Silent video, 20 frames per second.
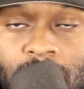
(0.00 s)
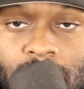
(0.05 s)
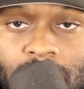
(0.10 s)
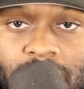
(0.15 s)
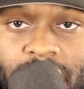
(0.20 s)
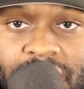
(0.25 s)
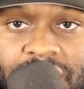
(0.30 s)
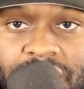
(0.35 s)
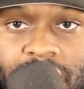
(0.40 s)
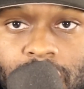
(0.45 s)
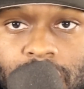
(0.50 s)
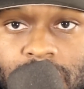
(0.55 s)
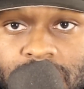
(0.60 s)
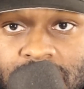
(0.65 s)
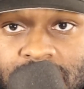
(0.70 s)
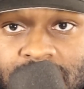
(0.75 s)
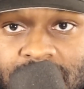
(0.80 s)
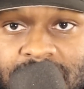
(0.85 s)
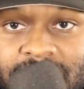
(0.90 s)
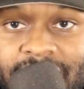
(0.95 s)
this year. This
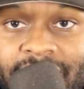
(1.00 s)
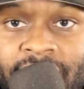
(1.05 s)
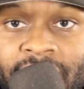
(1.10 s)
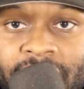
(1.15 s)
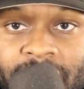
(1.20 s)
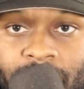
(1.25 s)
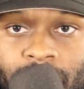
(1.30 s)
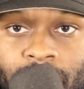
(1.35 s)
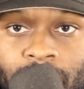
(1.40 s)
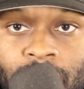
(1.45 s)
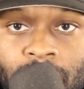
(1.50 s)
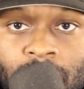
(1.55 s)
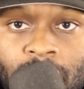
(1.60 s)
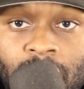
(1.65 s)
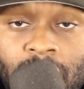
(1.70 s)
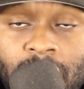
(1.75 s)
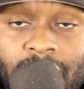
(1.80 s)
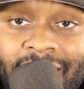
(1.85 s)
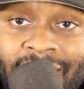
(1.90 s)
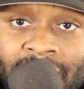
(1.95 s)
is his second year
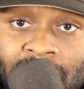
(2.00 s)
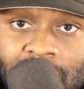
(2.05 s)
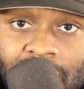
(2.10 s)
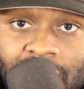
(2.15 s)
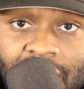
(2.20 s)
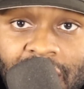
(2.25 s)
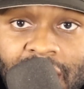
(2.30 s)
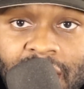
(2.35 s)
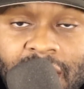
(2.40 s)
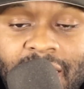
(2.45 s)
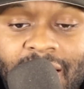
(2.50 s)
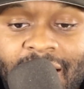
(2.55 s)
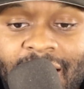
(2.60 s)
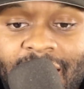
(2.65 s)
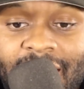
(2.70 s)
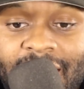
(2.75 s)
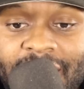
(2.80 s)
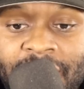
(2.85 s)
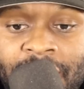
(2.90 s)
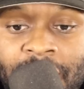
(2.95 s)
in the league.
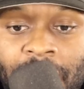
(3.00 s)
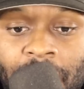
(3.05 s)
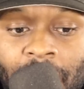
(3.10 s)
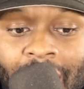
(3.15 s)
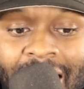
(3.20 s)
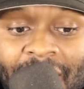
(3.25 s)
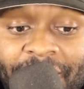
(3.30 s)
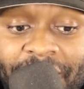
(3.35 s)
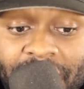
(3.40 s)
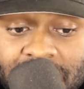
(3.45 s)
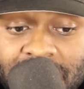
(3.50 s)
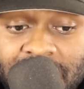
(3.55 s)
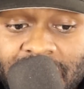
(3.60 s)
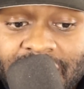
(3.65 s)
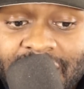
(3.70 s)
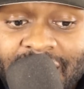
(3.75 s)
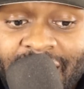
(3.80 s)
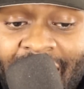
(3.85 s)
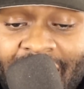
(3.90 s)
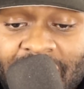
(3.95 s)

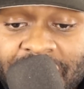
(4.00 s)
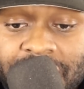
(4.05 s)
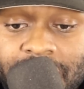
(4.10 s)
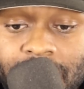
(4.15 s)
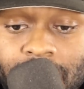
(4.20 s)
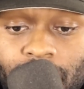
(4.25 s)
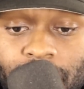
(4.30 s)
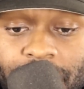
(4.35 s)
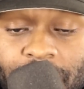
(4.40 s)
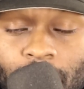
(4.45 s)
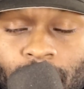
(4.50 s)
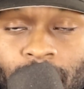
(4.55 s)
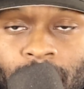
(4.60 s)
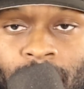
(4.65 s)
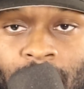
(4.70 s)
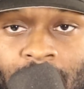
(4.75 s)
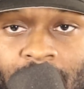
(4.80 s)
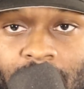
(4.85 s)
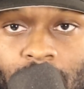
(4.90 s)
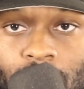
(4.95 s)
Obviously last year with Urban
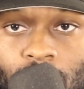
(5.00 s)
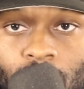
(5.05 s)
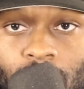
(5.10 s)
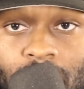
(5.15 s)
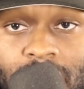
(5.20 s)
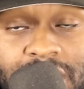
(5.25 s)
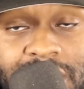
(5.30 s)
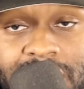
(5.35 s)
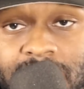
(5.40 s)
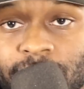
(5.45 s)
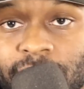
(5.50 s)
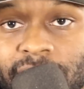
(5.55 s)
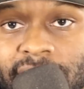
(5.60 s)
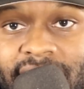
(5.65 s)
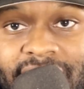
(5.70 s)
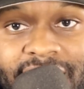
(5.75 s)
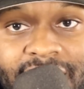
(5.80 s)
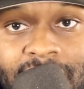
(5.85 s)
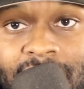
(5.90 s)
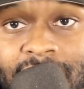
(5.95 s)
Meyer was a
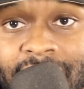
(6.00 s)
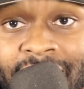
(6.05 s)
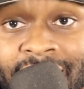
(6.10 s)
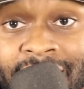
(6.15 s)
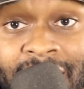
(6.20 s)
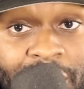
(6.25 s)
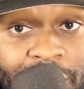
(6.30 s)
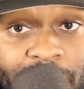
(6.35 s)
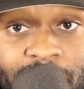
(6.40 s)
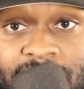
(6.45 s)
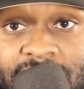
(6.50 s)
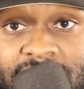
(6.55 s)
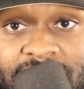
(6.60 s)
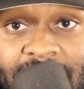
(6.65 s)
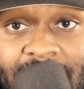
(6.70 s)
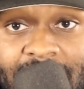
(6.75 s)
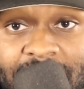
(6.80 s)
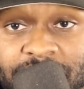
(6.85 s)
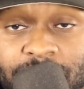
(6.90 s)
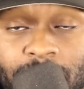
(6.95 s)
complete and utter
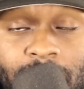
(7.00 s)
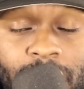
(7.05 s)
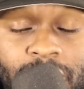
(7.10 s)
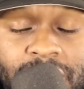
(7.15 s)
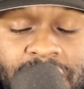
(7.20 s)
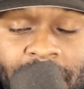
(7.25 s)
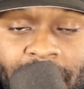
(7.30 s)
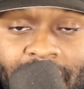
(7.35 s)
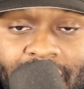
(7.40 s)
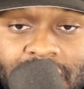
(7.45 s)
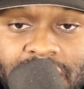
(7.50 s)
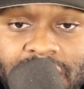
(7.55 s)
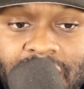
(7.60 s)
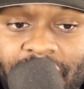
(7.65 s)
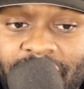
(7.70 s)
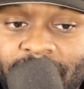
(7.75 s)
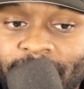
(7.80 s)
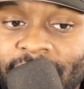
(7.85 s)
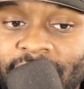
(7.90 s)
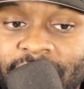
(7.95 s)
disaster. It was a mess.
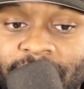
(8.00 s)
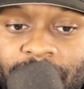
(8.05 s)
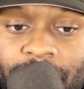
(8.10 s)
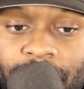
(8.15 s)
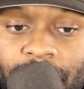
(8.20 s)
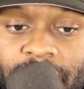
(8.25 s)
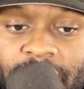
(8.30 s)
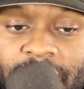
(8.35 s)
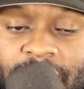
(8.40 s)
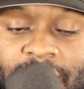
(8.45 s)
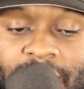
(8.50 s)
Everybody knew it.